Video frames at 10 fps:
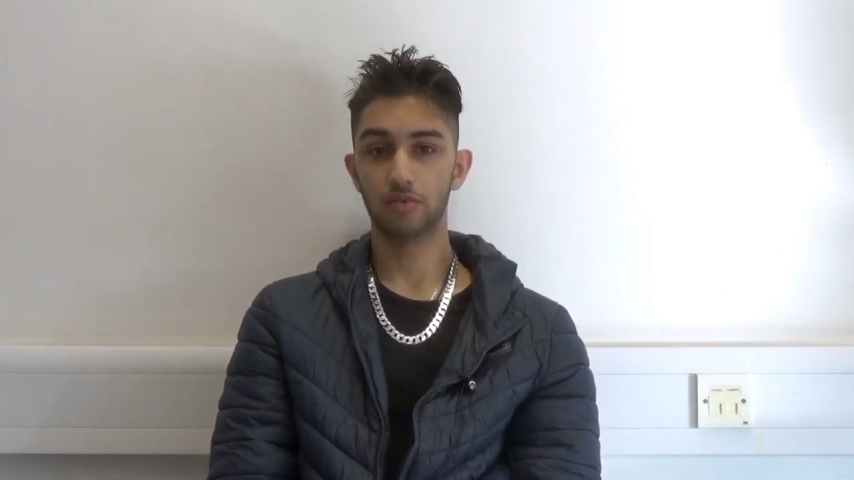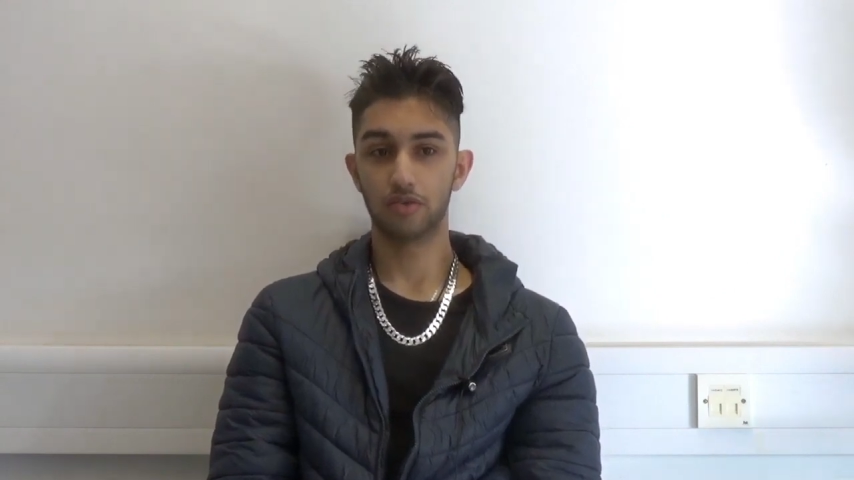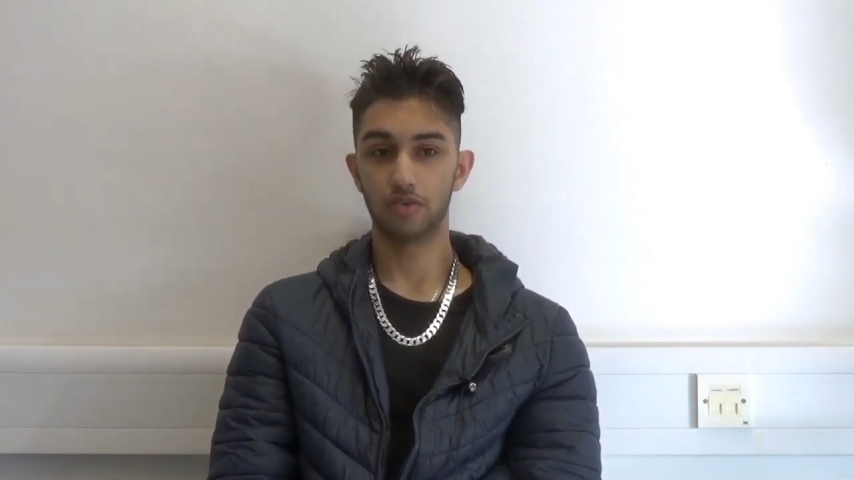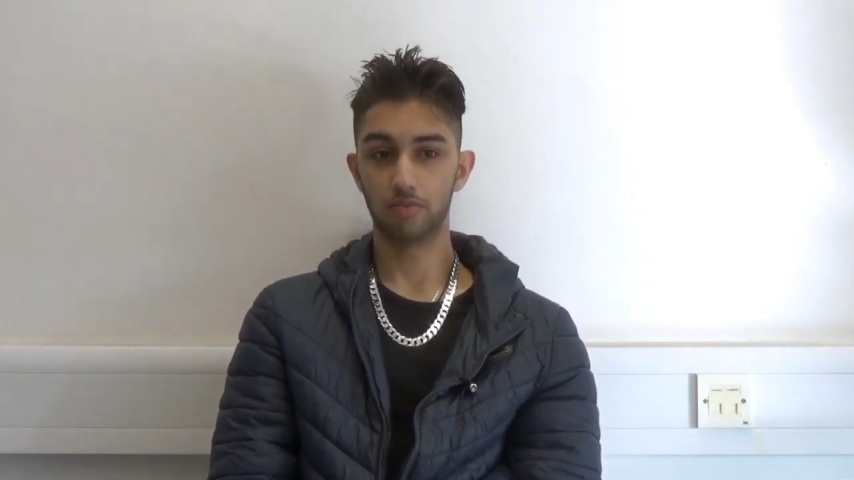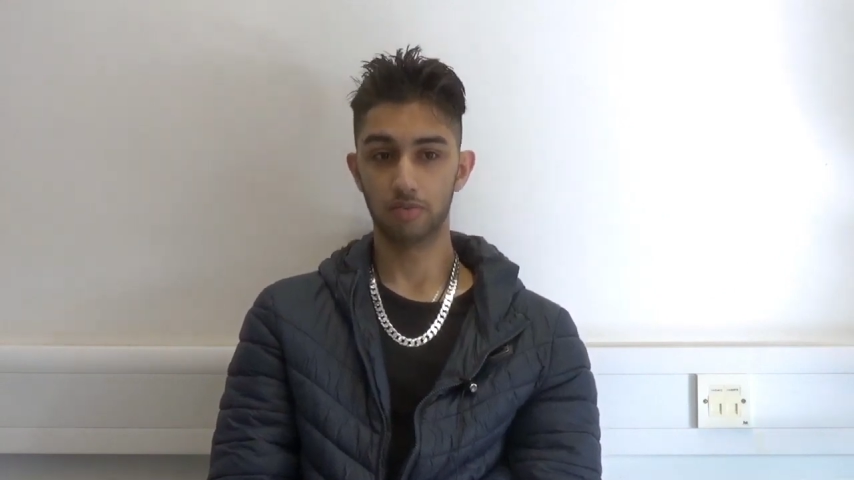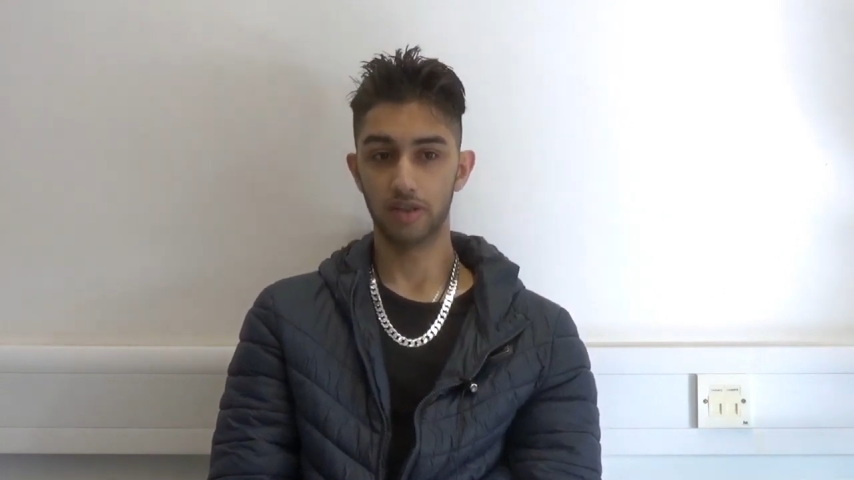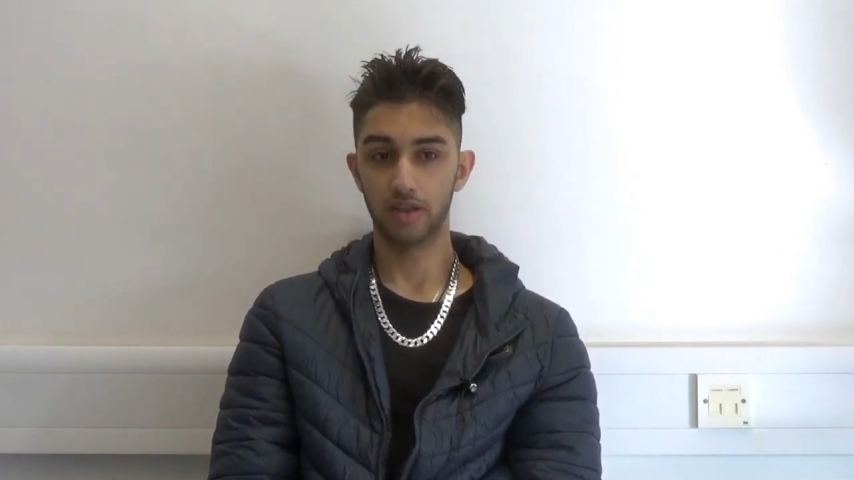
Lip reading: which could be